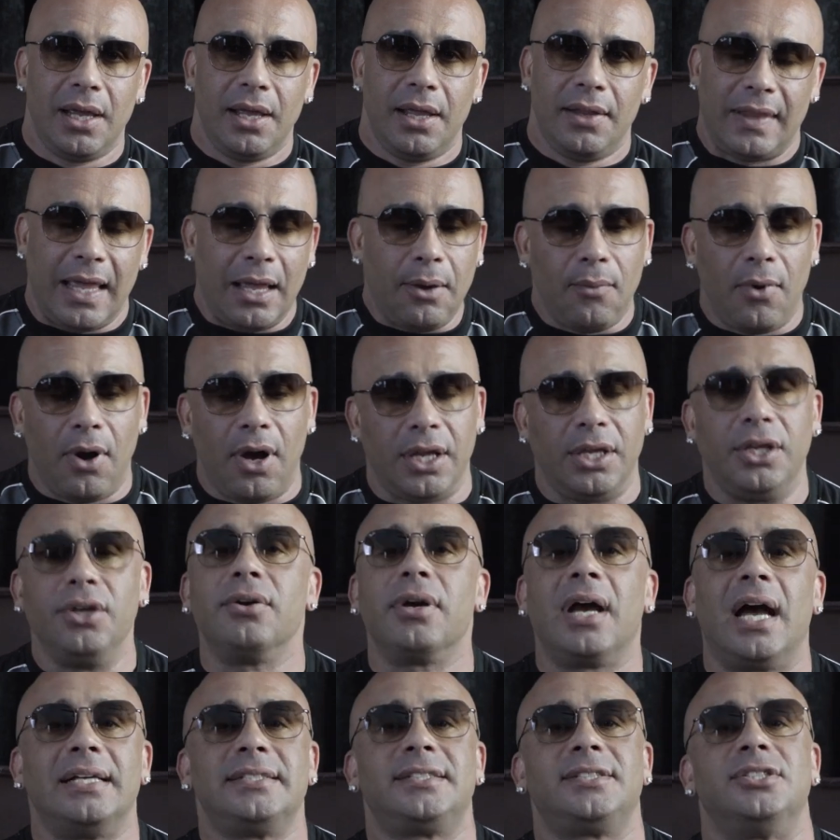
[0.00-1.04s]
They want you
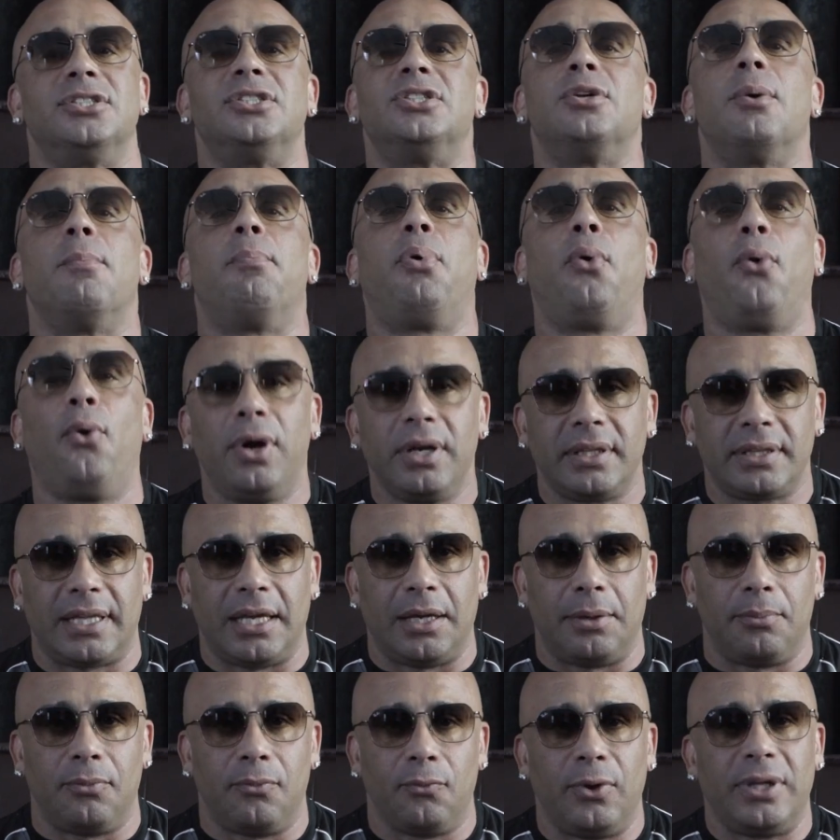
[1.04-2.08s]
guys to support
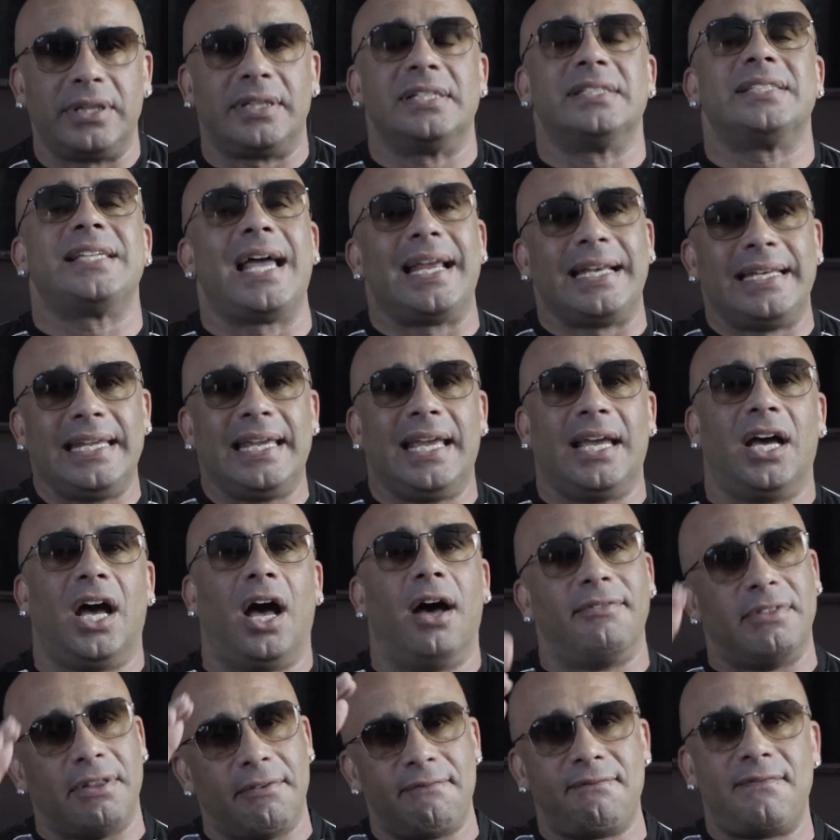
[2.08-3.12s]
them with this idea
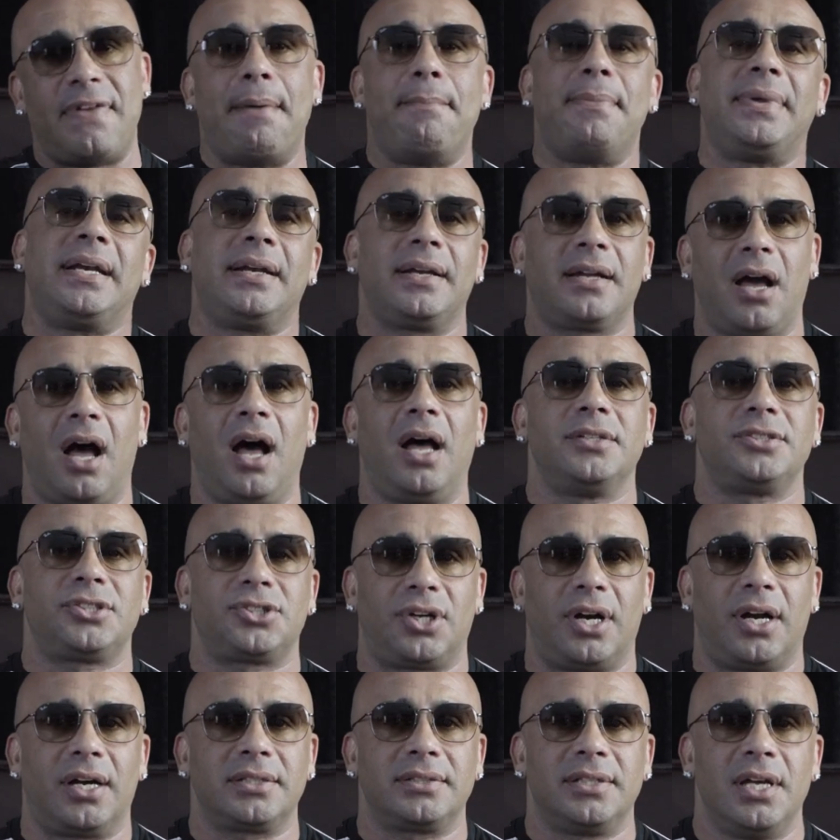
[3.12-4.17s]
of the feminine
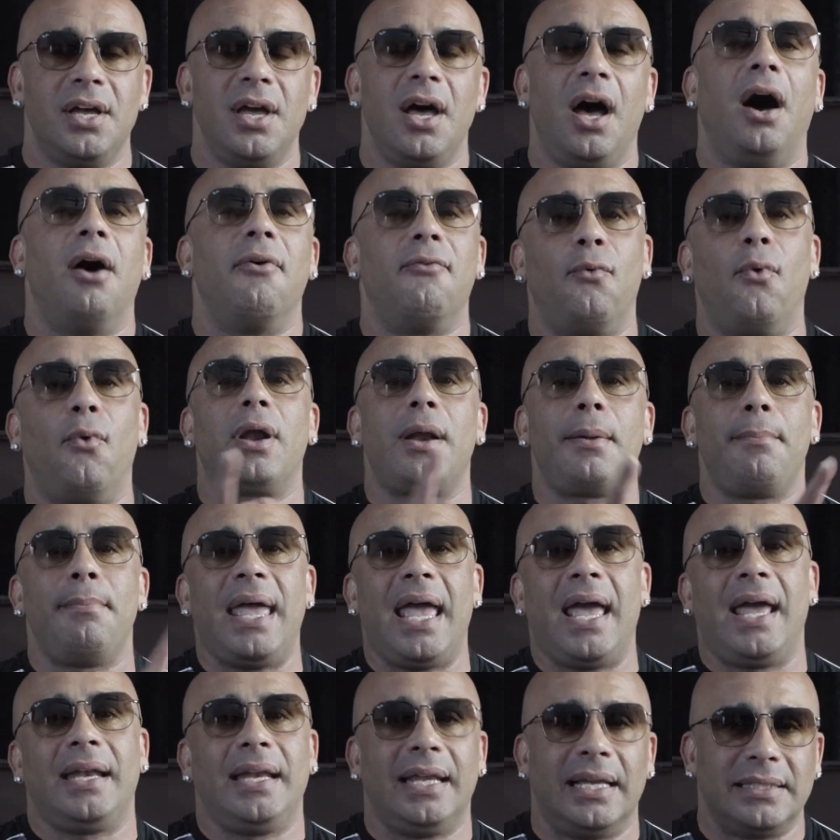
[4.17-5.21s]
construct of a
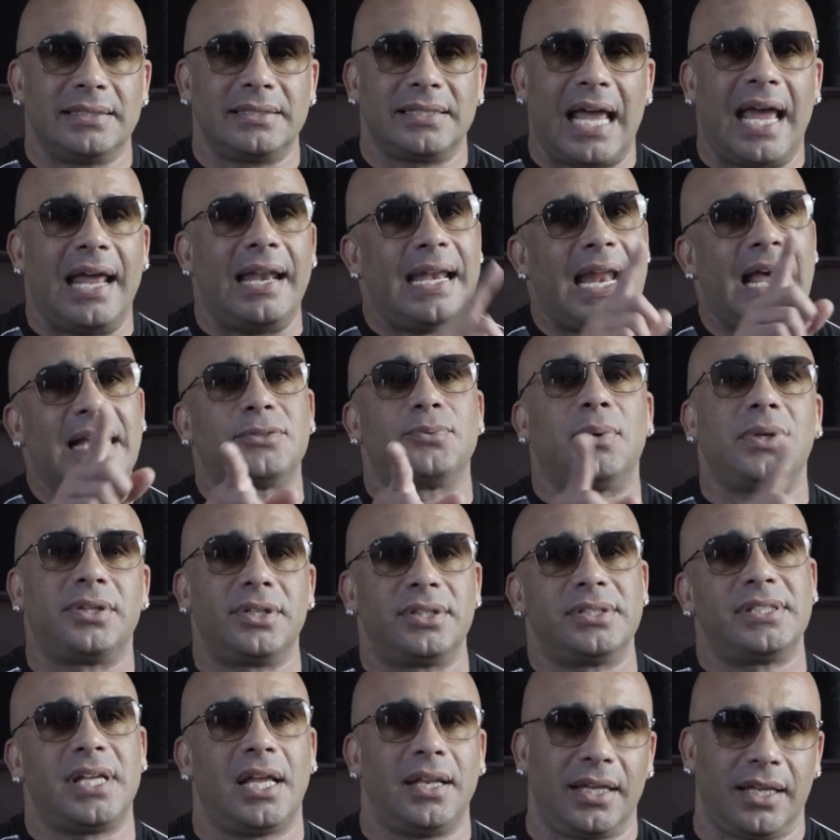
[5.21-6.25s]
man is. And that's what they're
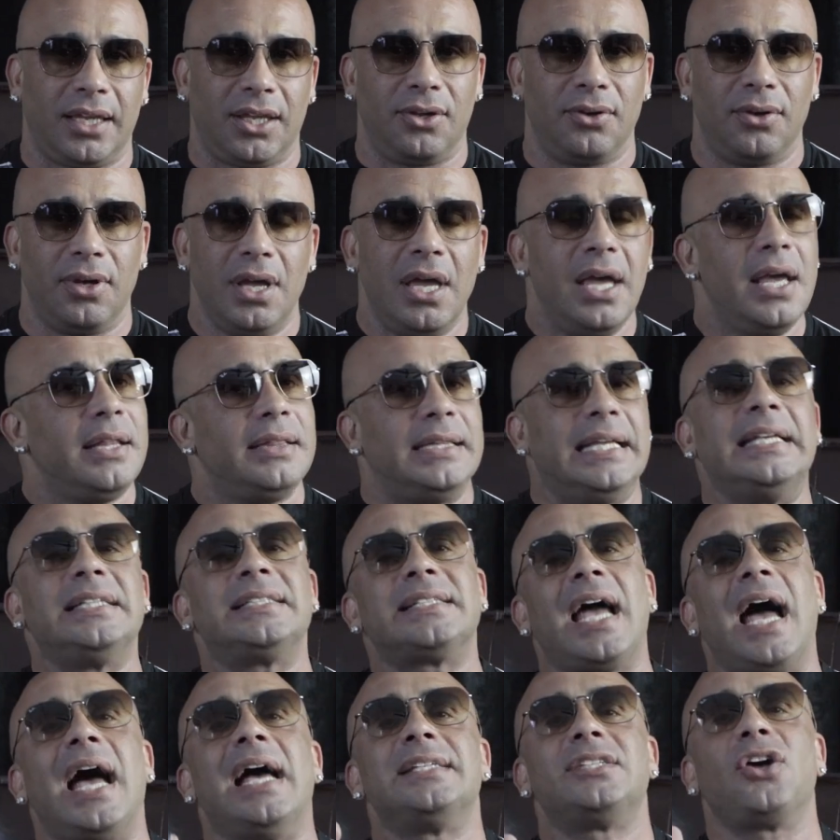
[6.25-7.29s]
selling you. These
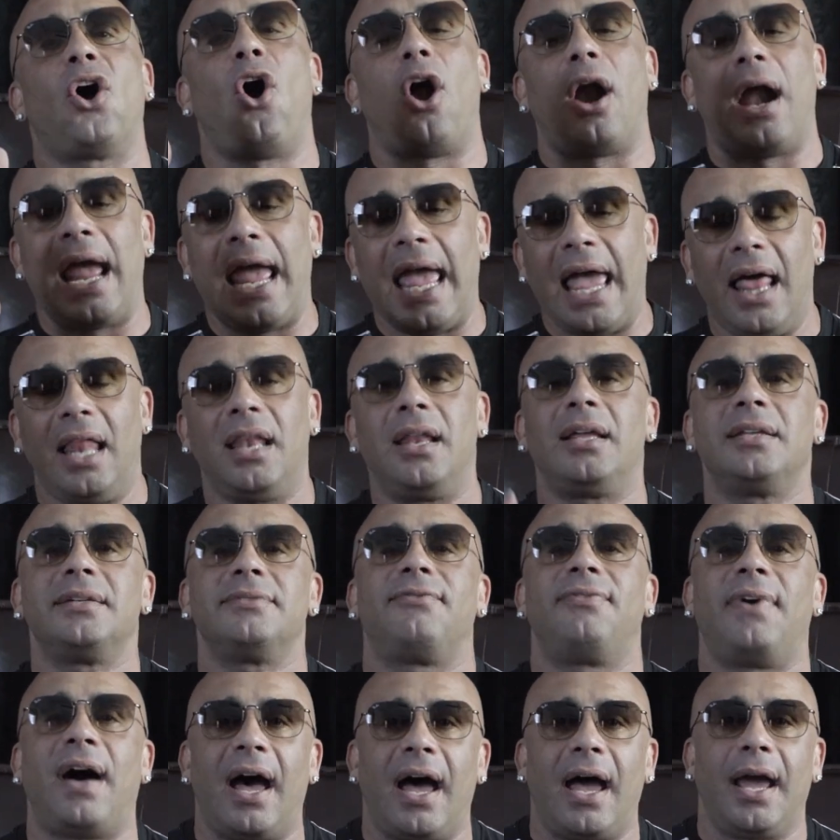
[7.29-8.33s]
guys are
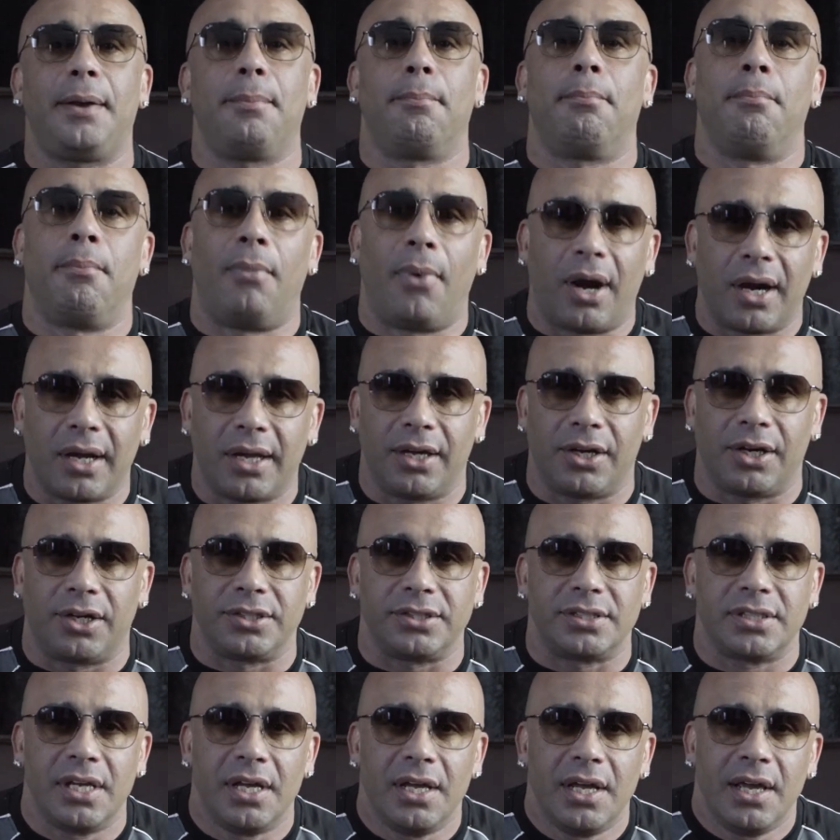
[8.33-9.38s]
hellified
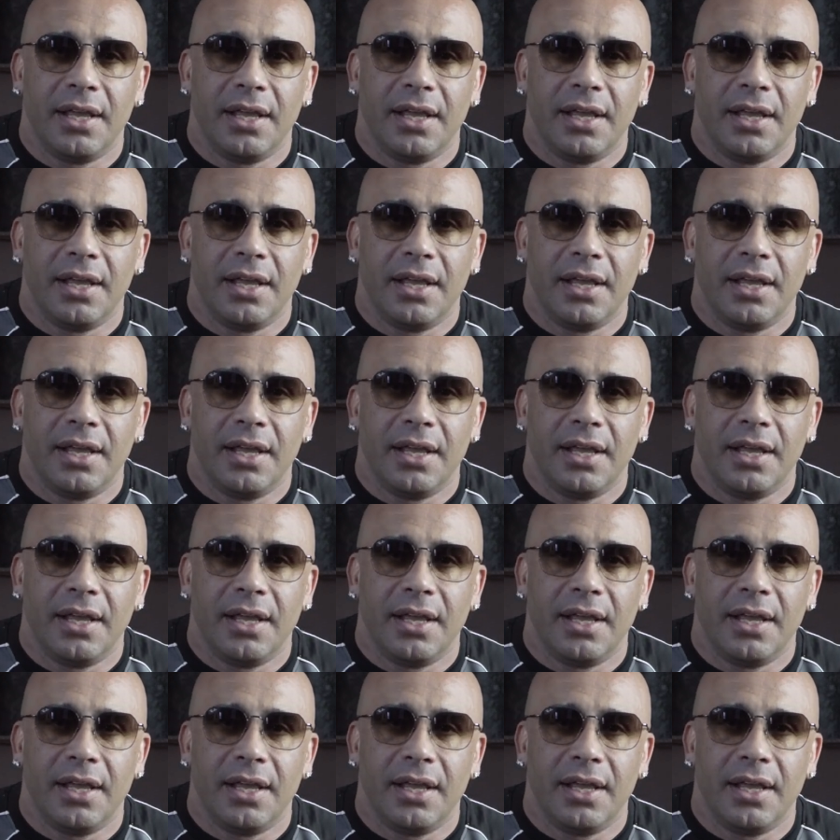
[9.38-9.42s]
marketers.